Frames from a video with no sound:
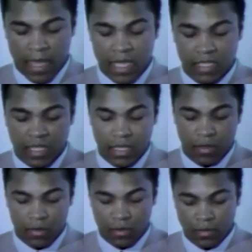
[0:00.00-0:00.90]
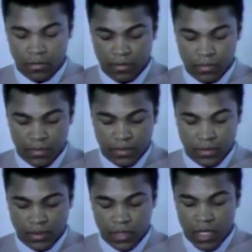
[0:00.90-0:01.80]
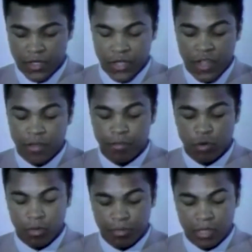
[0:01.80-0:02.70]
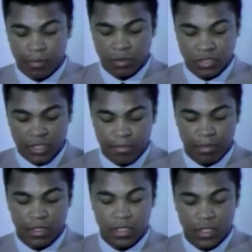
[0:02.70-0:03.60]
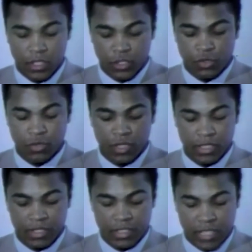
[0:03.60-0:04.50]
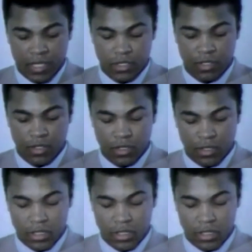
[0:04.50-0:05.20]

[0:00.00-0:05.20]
and kill another poor people simply to continue